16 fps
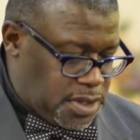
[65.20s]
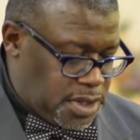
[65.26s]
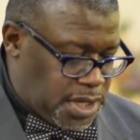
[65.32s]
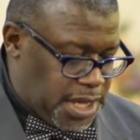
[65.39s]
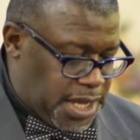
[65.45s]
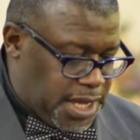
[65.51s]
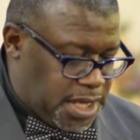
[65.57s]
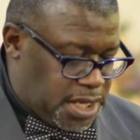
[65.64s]

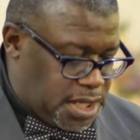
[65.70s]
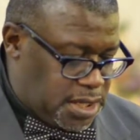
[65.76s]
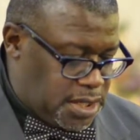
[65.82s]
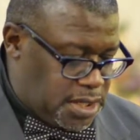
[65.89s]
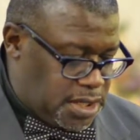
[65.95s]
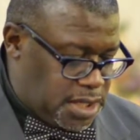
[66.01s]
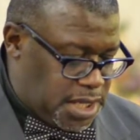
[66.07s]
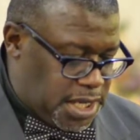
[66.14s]
and
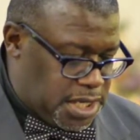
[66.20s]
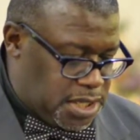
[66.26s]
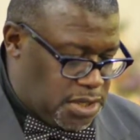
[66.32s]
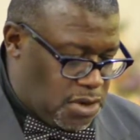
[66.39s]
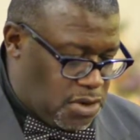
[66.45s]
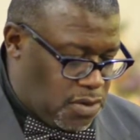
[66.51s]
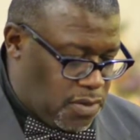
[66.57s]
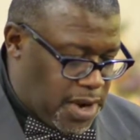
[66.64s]
could in
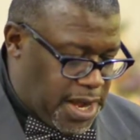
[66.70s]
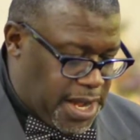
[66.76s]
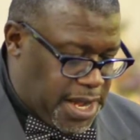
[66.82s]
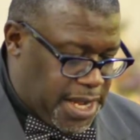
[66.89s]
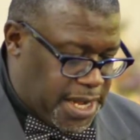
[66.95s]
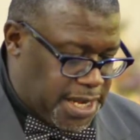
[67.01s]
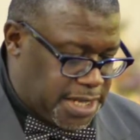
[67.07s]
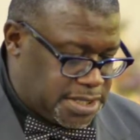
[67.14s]
no
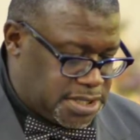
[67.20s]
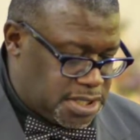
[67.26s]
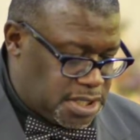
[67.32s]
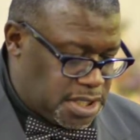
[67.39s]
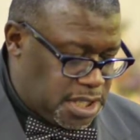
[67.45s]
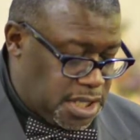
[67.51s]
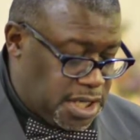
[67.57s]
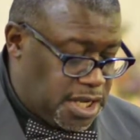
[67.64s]
wise
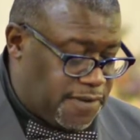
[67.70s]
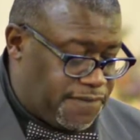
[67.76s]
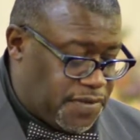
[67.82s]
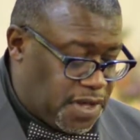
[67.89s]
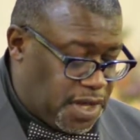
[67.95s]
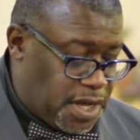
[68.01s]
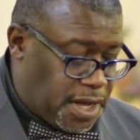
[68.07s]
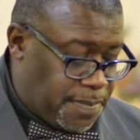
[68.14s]

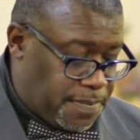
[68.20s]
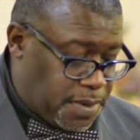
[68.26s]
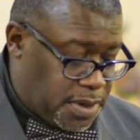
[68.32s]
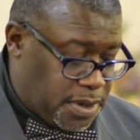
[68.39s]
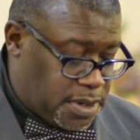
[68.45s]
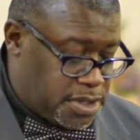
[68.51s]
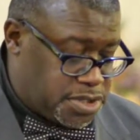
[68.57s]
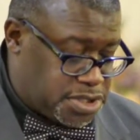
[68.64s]
lift
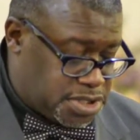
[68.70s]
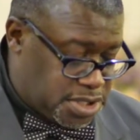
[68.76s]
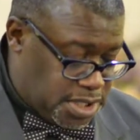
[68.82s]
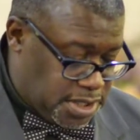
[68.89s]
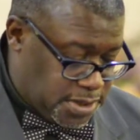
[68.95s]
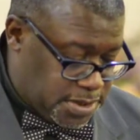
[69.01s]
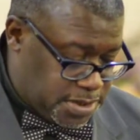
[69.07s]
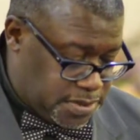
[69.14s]
up
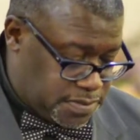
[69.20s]
herself.